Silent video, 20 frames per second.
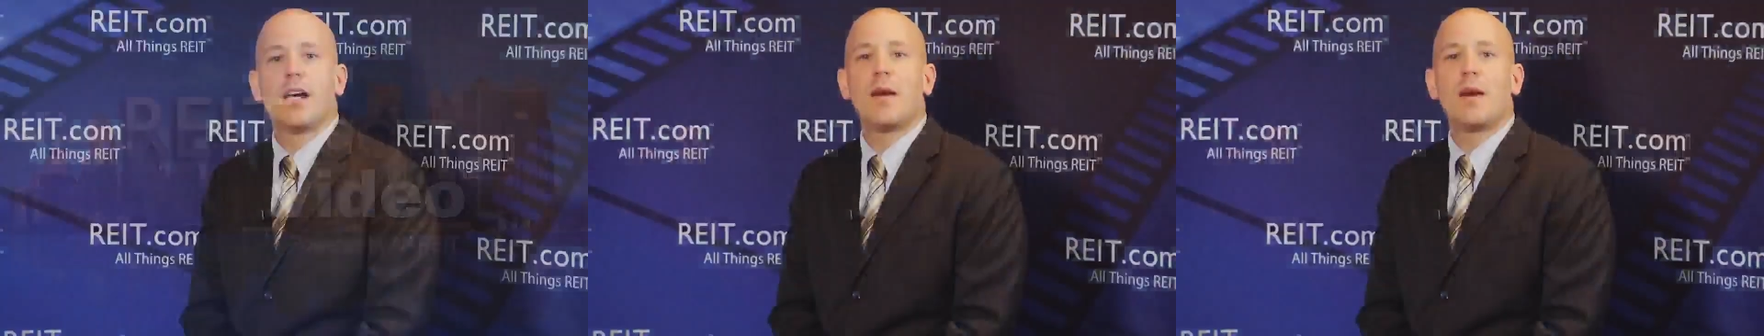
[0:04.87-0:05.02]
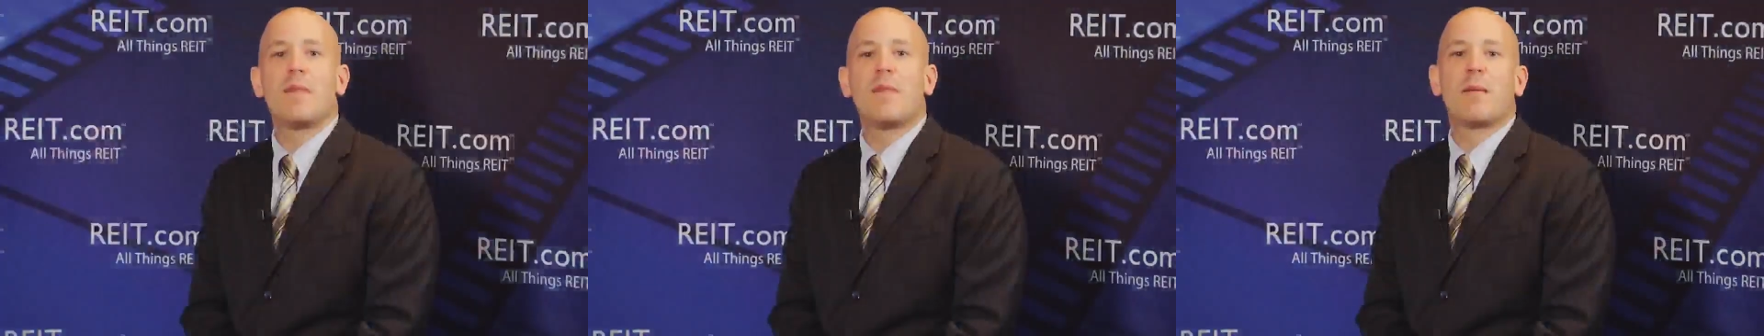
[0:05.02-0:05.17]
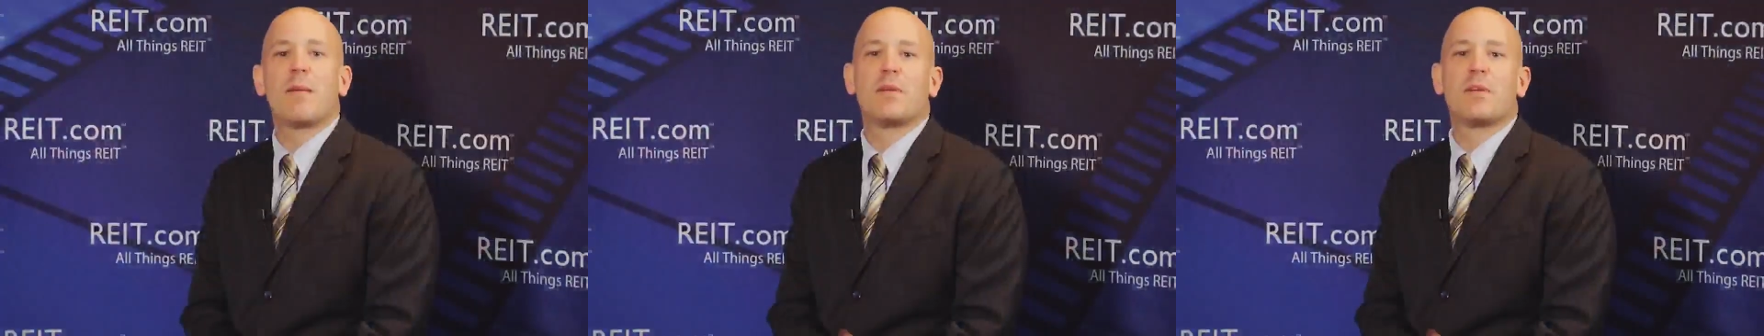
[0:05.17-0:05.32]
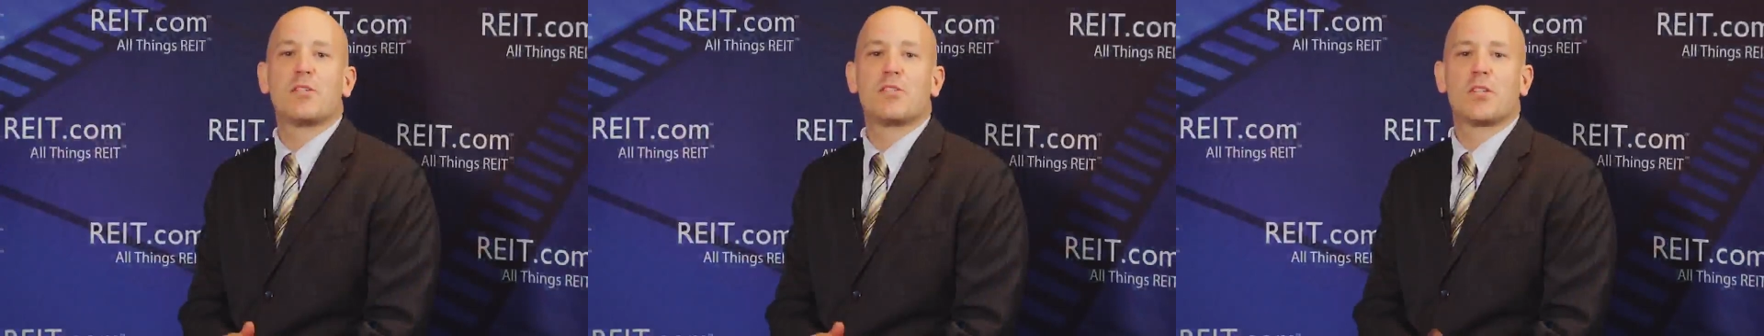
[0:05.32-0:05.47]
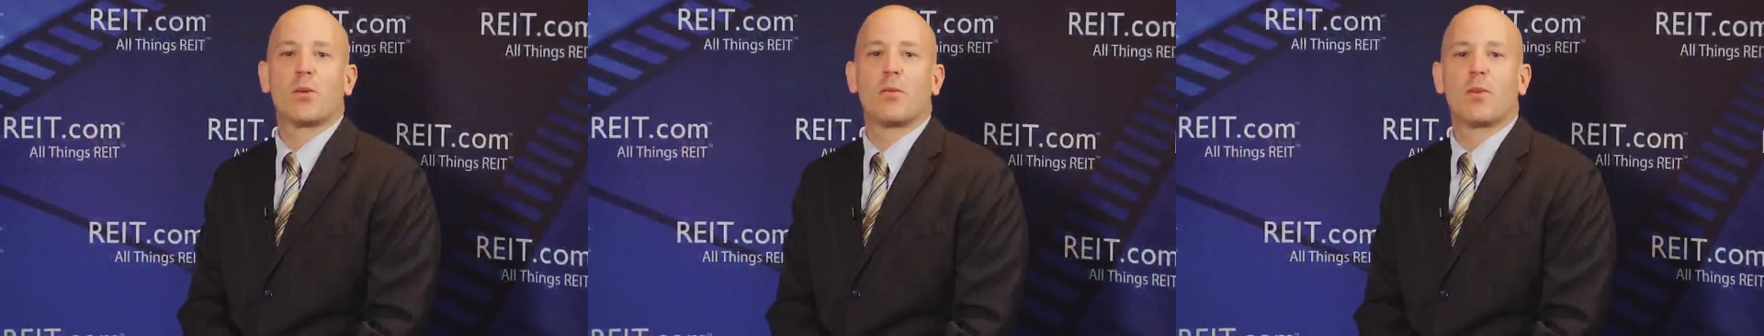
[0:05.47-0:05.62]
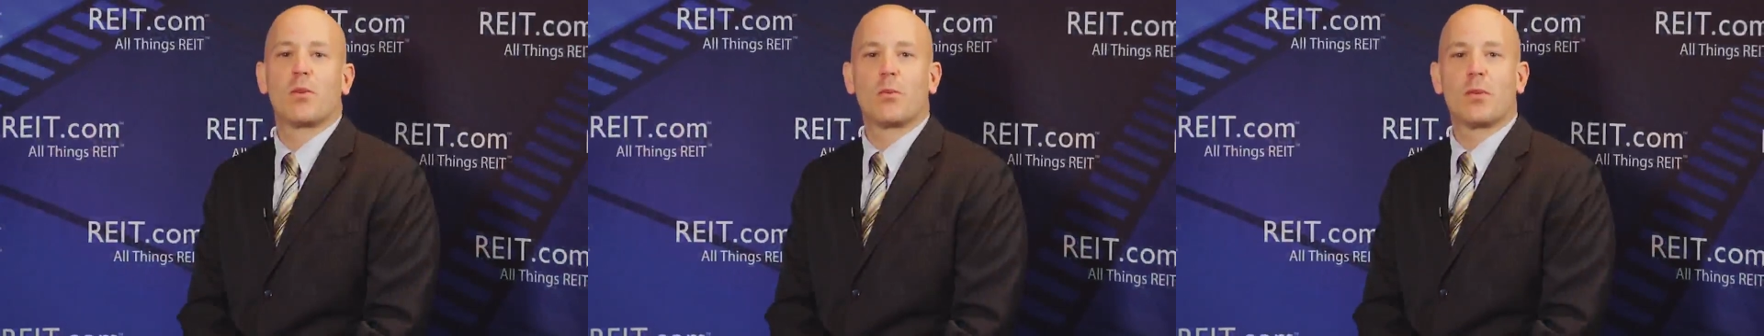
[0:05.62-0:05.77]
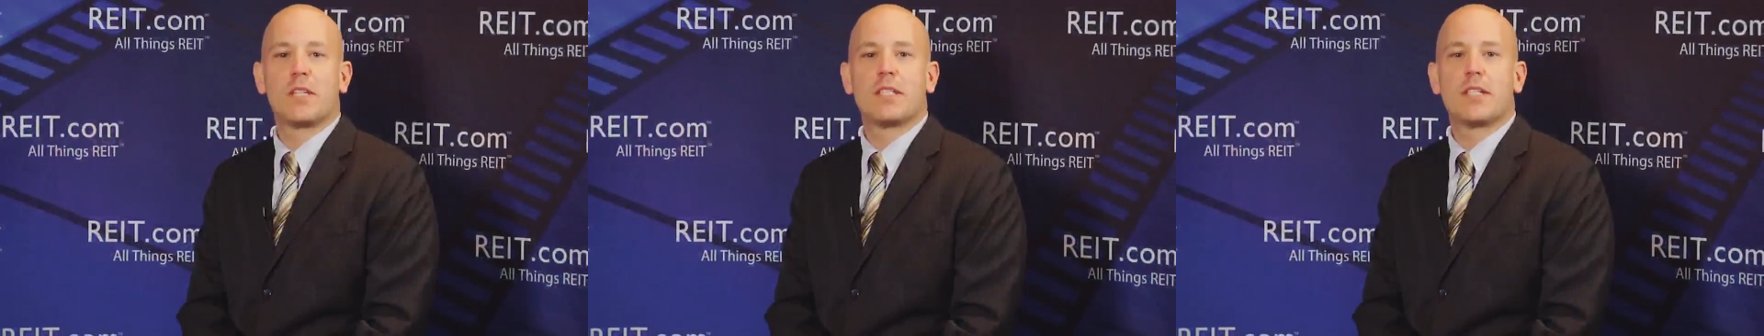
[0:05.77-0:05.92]
I'm Matt Bichot
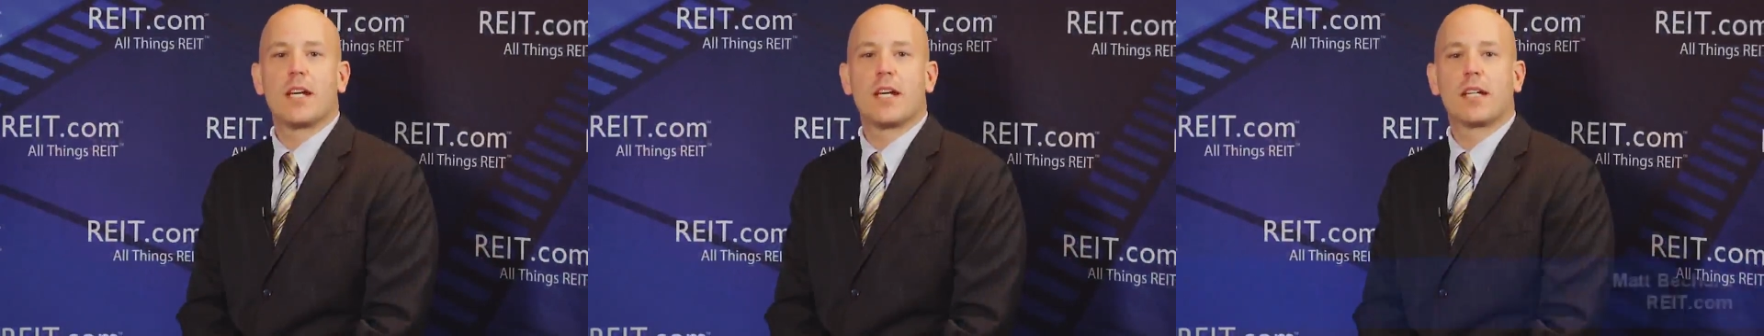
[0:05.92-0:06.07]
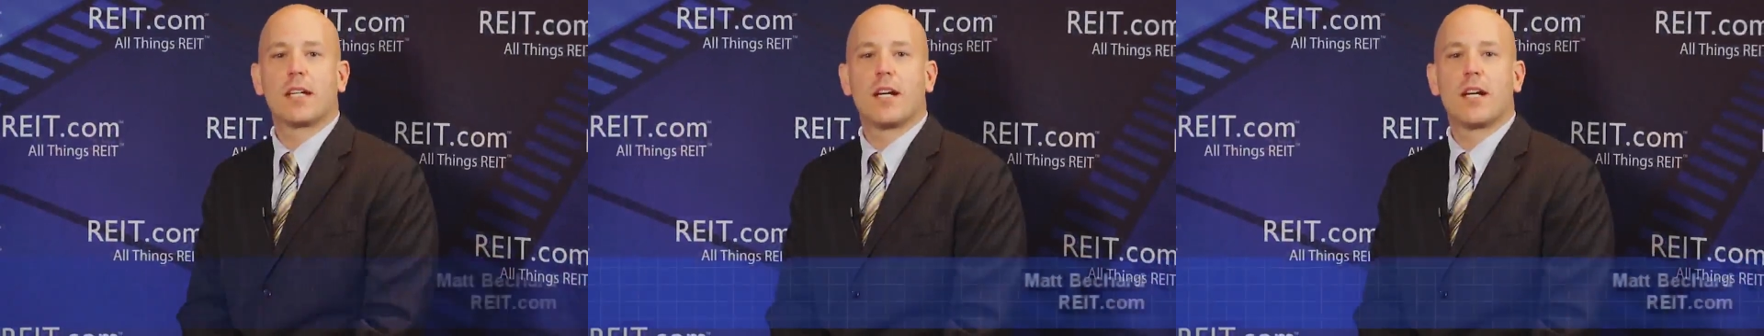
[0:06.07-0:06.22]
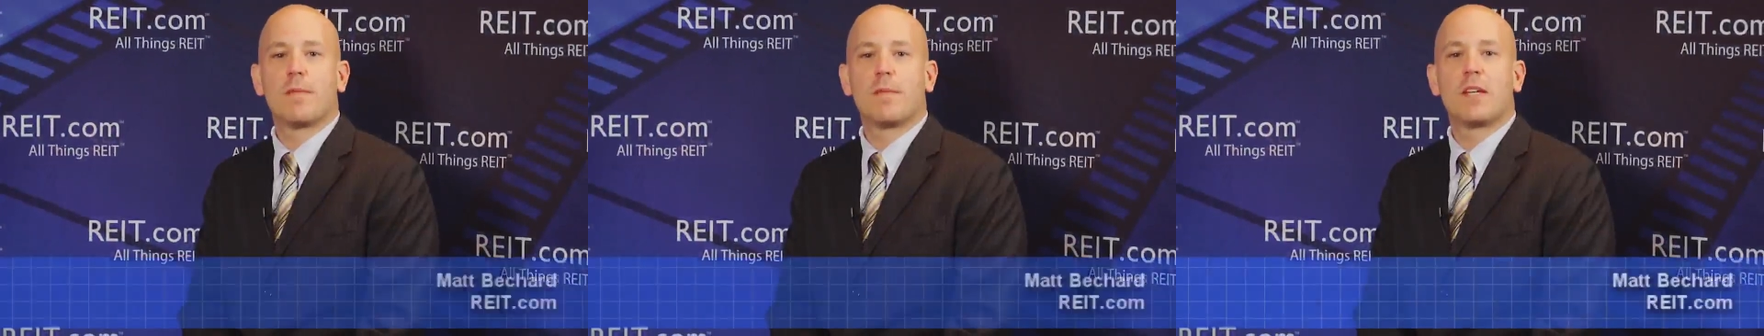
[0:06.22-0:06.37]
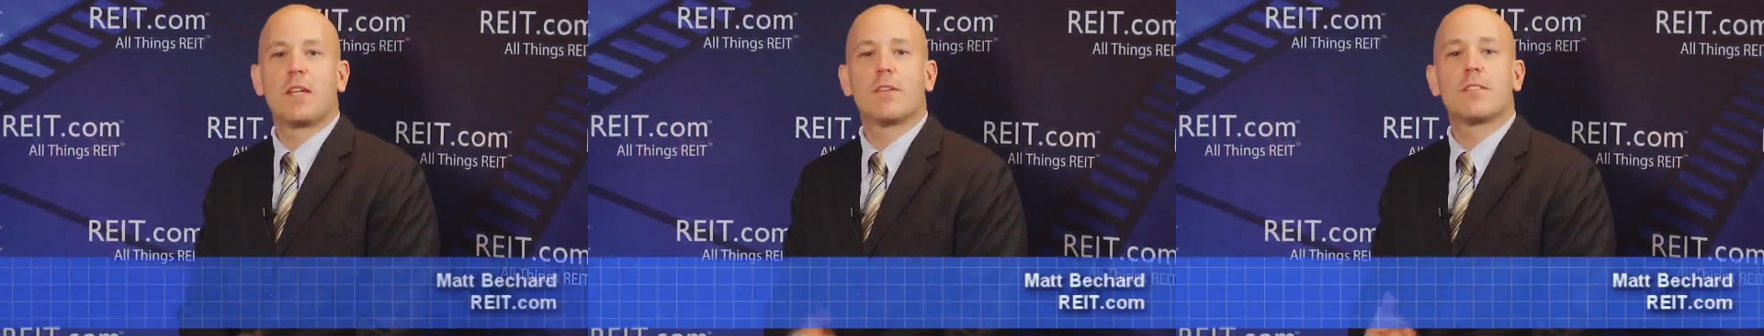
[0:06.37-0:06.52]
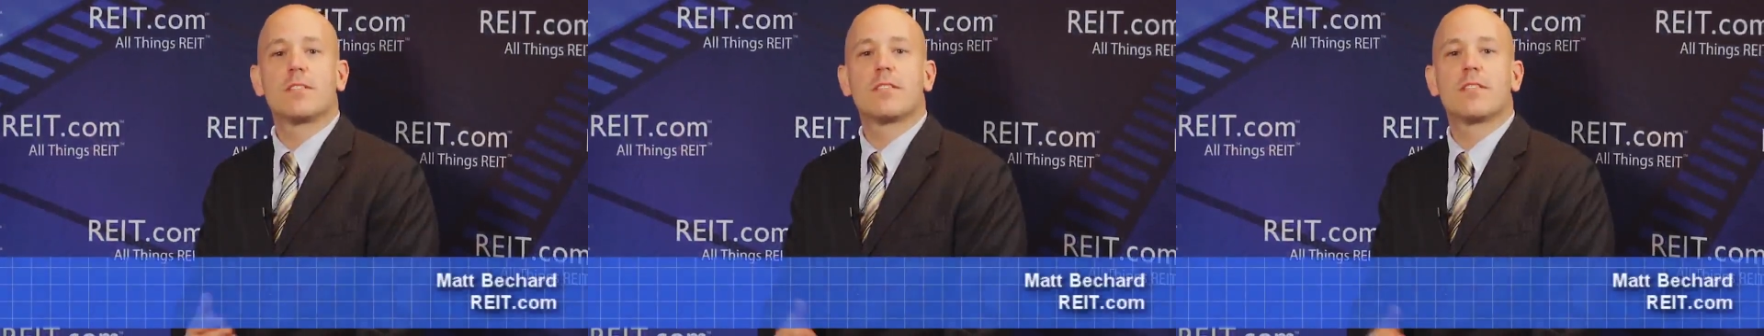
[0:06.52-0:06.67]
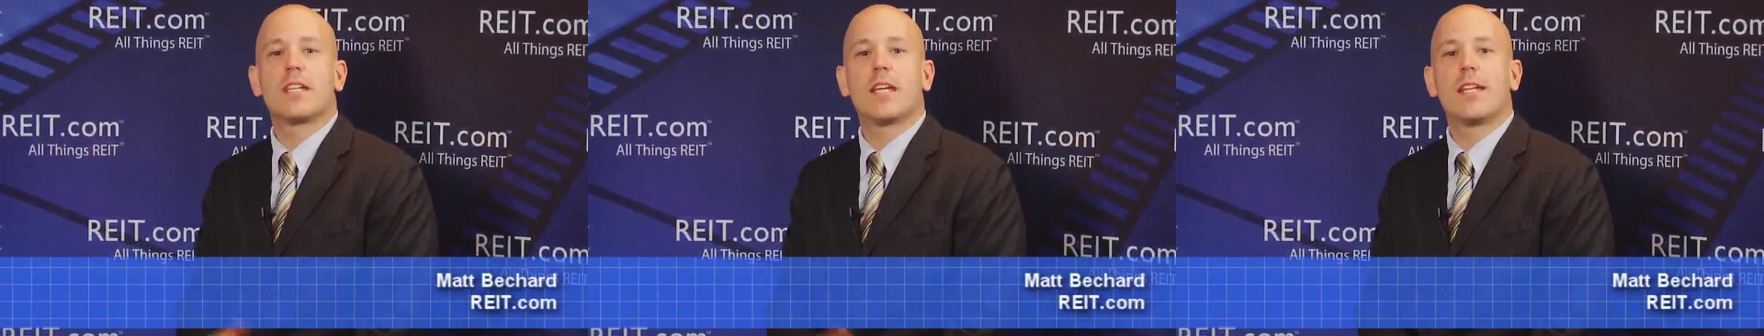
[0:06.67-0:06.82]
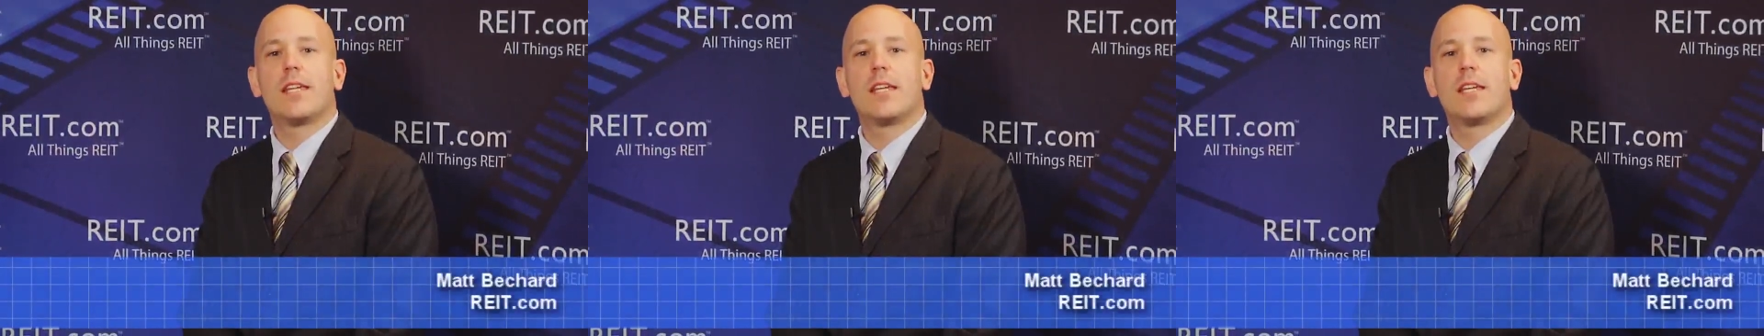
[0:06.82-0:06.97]
with REIT.com here in San